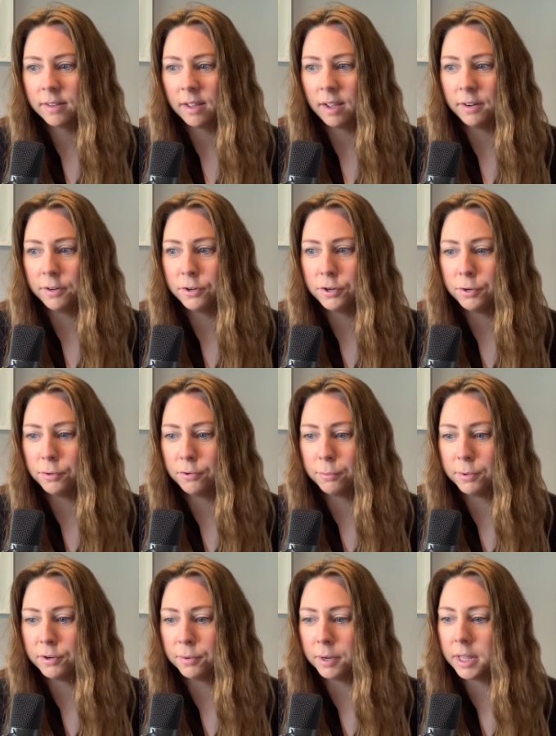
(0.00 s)
and dudes
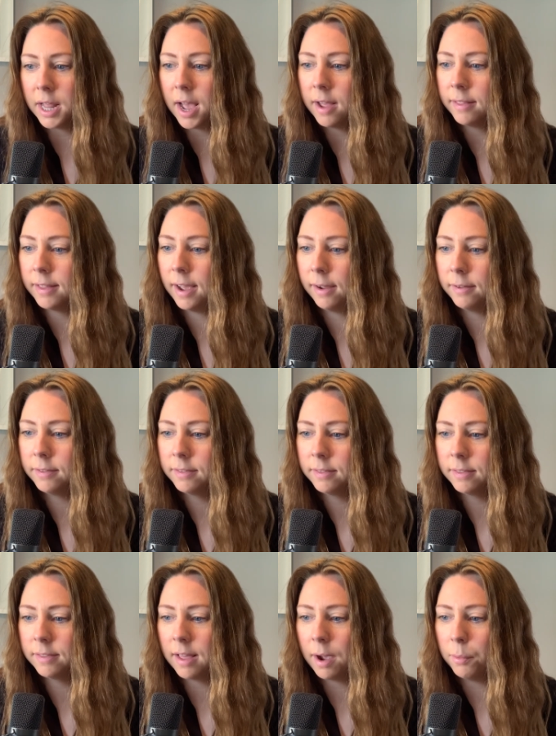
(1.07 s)
were doing that that
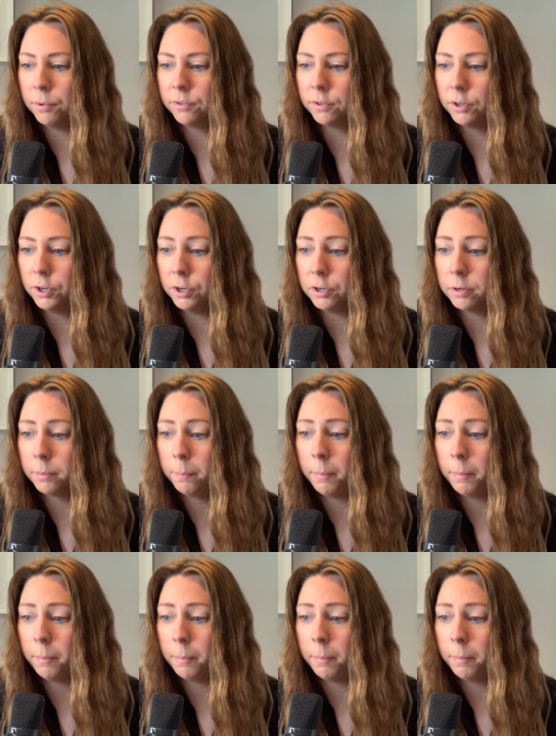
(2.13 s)
that wasn't good.